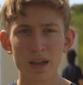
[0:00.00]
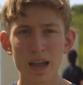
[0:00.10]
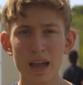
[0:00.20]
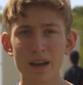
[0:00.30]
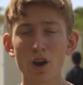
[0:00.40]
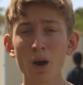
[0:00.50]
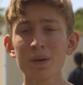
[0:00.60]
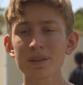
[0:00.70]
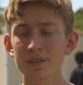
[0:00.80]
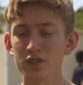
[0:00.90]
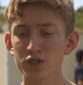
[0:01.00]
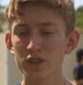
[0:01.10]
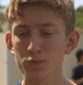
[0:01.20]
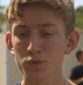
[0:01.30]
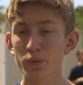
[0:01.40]
And carbon is exchanged
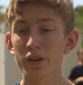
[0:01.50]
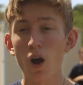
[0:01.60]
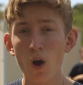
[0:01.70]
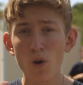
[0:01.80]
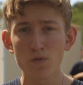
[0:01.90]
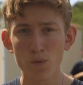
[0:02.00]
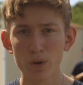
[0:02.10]
between all four